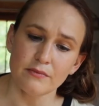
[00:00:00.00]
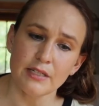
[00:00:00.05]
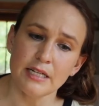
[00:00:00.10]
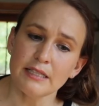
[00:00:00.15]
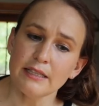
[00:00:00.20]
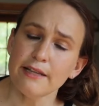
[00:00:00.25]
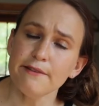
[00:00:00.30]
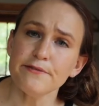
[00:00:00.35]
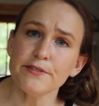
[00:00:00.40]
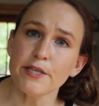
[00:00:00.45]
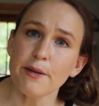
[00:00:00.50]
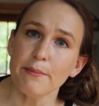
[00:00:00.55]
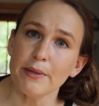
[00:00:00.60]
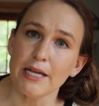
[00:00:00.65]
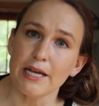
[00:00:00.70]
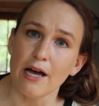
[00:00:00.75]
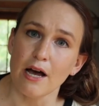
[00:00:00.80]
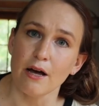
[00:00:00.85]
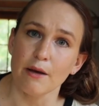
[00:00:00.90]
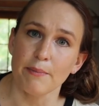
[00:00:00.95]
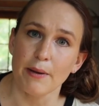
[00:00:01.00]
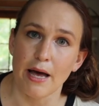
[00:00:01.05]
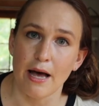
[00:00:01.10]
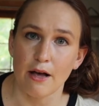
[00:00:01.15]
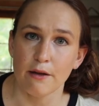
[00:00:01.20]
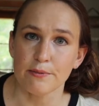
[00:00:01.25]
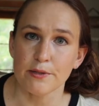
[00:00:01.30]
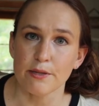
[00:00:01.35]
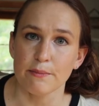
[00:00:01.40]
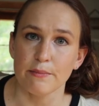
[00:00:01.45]
lift somebody up,
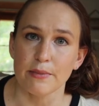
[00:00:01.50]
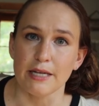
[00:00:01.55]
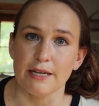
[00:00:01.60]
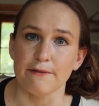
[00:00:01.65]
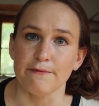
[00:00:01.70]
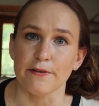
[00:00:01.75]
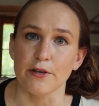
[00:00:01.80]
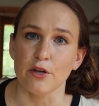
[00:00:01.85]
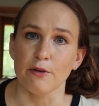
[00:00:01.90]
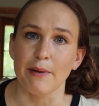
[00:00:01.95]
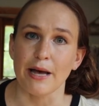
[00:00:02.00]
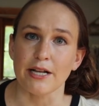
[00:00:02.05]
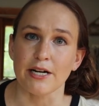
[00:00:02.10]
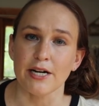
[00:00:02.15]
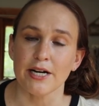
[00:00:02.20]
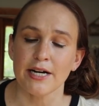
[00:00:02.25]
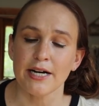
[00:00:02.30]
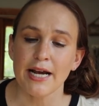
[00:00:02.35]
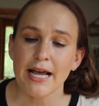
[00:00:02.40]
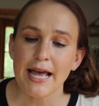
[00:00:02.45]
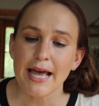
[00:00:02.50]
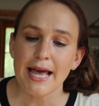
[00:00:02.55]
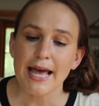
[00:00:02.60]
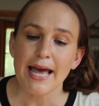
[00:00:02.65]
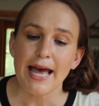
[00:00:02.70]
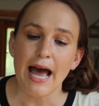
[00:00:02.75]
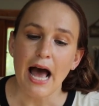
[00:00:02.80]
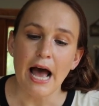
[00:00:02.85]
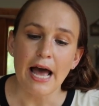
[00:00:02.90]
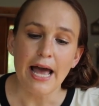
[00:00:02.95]
help somebody feel better.
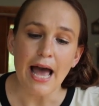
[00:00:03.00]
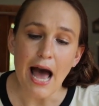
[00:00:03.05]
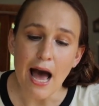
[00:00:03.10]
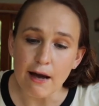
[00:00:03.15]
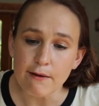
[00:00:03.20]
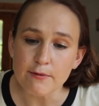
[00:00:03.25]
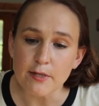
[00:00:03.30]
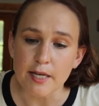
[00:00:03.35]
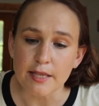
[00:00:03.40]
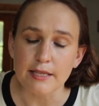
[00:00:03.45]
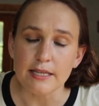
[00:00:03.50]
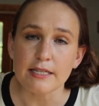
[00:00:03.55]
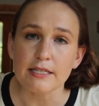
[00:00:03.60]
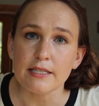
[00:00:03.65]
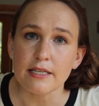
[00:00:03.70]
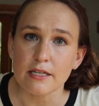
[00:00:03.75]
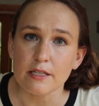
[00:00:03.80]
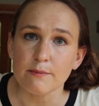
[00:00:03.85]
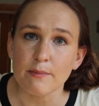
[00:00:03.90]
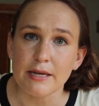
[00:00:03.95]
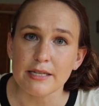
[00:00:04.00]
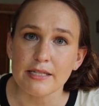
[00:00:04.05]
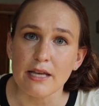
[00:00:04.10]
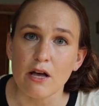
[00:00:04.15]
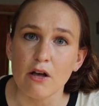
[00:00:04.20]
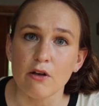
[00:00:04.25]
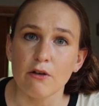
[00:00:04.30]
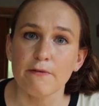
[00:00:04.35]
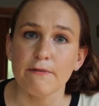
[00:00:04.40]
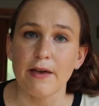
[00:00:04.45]
I have done these things
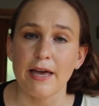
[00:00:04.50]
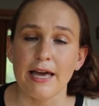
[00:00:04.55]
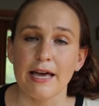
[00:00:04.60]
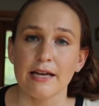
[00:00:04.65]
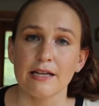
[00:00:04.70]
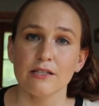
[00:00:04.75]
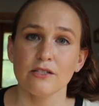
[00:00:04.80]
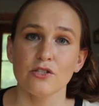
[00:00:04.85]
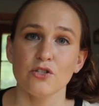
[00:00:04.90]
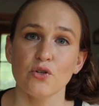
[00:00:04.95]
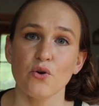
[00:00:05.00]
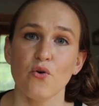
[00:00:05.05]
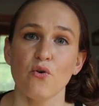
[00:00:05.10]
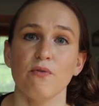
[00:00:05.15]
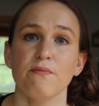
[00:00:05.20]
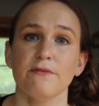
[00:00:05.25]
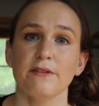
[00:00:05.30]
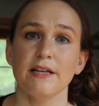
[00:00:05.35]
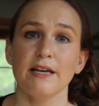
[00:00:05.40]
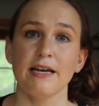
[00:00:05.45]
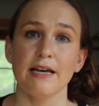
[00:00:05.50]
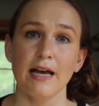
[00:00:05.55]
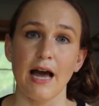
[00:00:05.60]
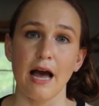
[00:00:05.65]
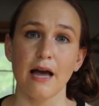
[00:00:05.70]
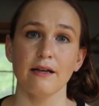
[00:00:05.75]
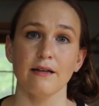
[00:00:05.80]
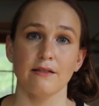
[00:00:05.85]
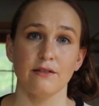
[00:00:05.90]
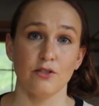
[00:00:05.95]
myself, and so hopefully,
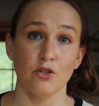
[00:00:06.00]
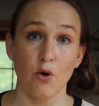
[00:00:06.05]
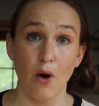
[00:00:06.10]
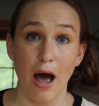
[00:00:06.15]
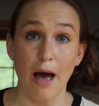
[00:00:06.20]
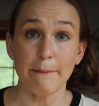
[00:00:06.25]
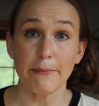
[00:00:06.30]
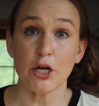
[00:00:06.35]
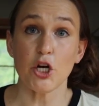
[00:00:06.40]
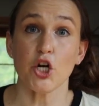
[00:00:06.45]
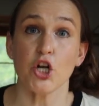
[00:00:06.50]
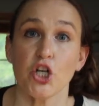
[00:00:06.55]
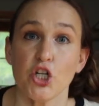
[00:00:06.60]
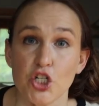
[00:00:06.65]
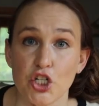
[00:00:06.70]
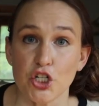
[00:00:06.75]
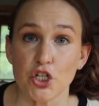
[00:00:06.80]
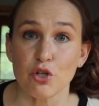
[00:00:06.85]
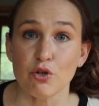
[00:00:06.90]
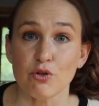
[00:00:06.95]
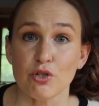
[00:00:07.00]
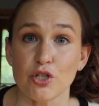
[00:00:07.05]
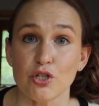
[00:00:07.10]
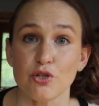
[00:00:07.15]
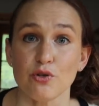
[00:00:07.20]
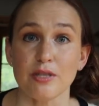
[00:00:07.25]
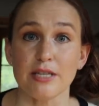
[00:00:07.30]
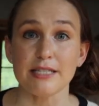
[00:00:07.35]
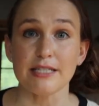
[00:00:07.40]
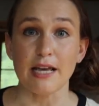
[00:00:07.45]
I'm encouraging you to
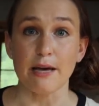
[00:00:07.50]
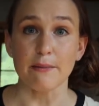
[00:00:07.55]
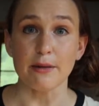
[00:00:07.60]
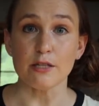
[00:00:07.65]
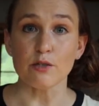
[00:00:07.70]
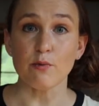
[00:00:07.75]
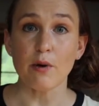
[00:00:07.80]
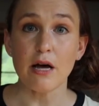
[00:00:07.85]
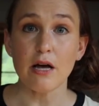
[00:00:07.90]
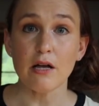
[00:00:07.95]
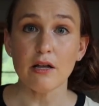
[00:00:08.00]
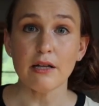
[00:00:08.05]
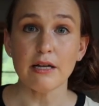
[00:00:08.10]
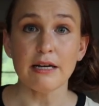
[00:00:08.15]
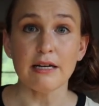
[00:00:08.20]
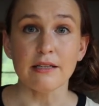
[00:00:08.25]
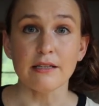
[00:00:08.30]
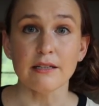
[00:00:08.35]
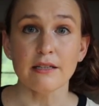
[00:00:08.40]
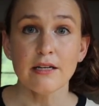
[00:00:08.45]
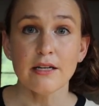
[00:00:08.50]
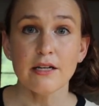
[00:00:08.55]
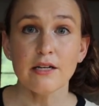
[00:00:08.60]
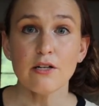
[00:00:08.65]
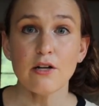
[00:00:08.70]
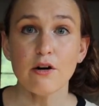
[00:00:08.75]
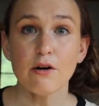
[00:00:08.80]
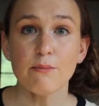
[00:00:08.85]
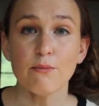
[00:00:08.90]
do the same as well. And you know,